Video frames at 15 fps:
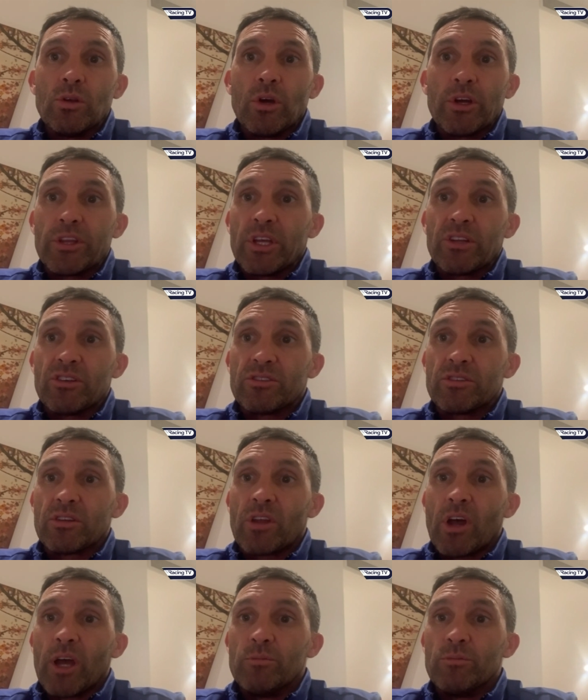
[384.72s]
I think there's the
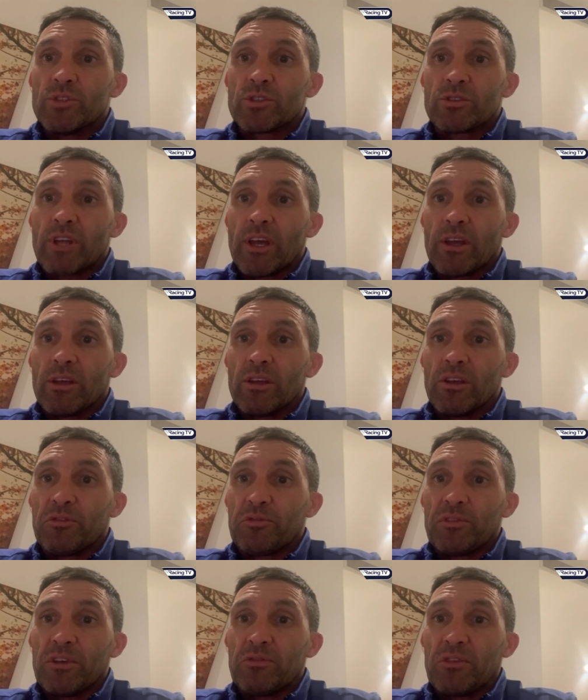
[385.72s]
times that
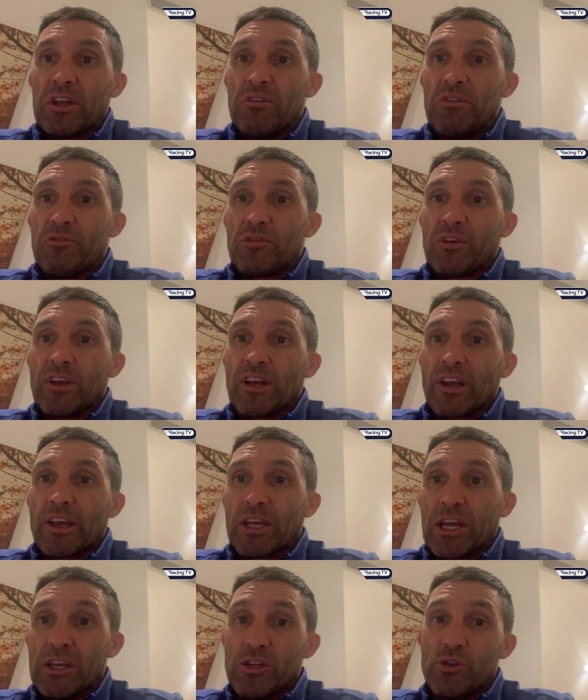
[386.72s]
if, if they didn't feel
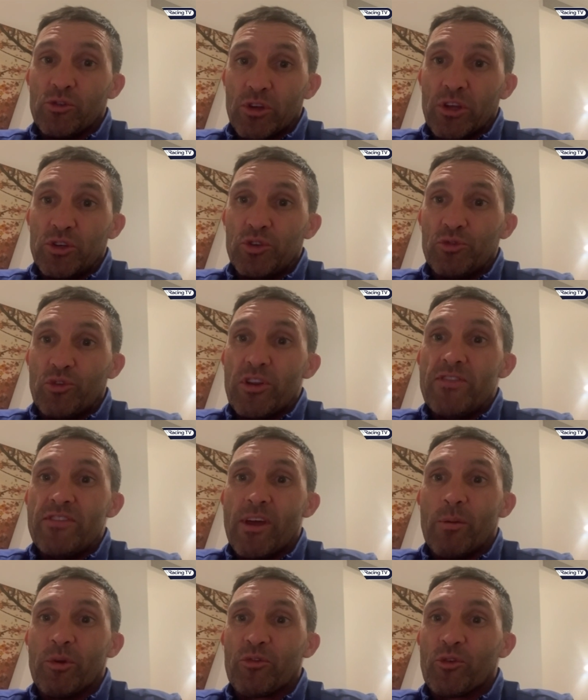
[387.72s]
like and you and you've
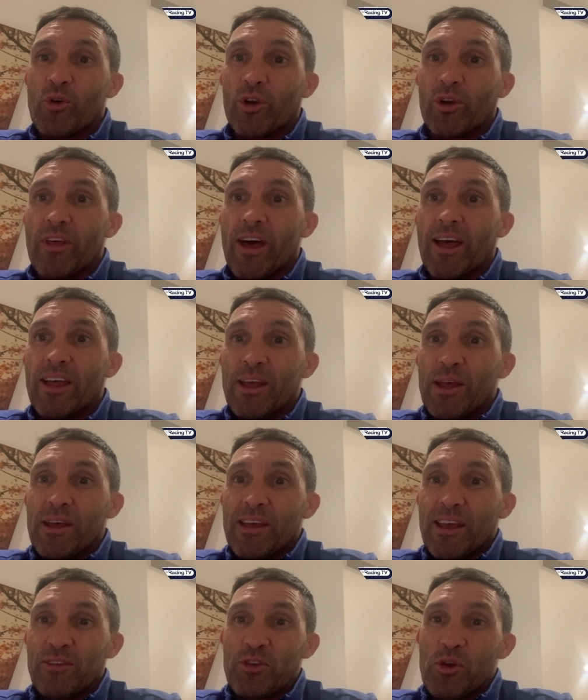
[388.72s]
ridden there before that
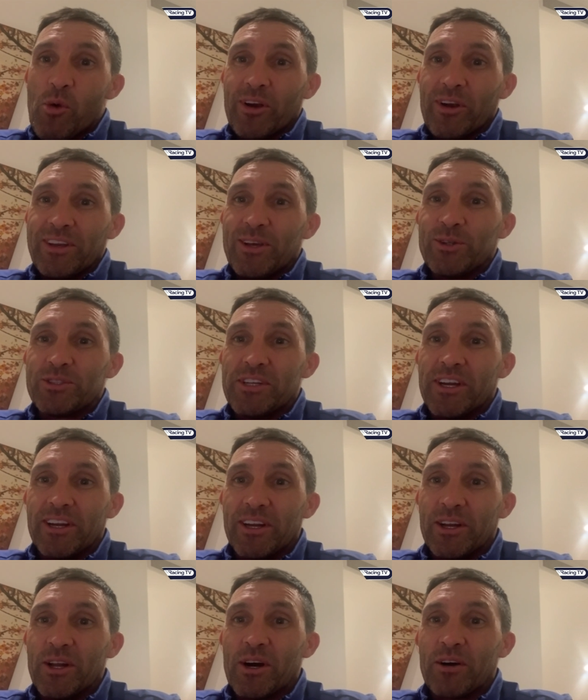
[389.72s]
if you weren't using
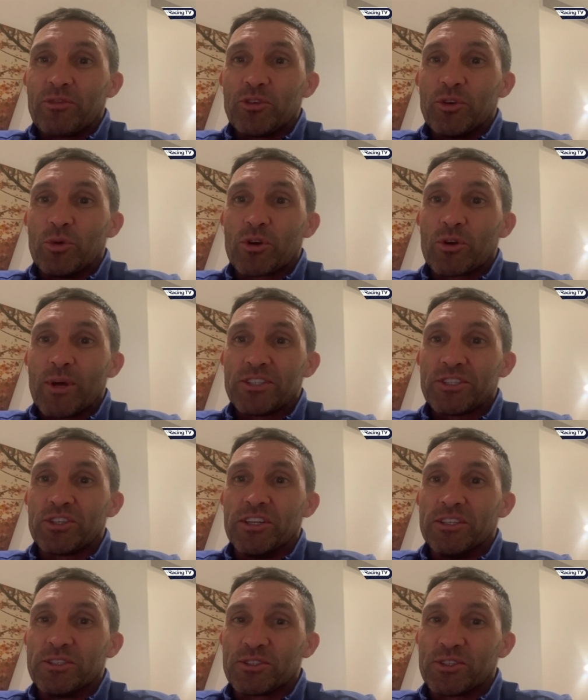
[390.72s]
it enough you were questioned.